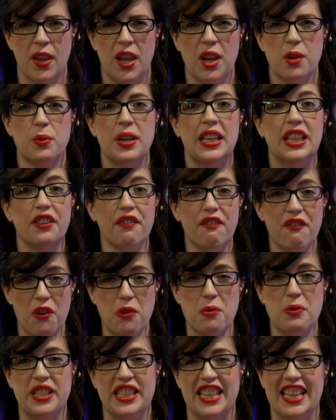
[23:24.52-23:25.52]
We look
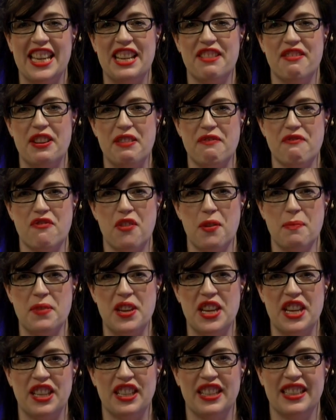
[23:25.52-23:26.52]
forward to hearing from
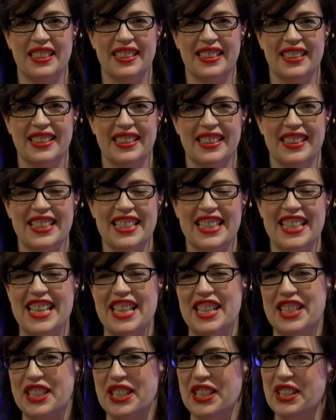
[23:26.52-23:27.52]
you. See
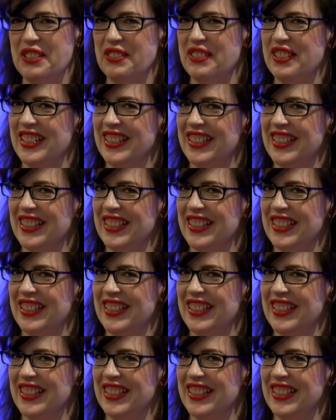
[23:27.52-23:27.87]
you soon.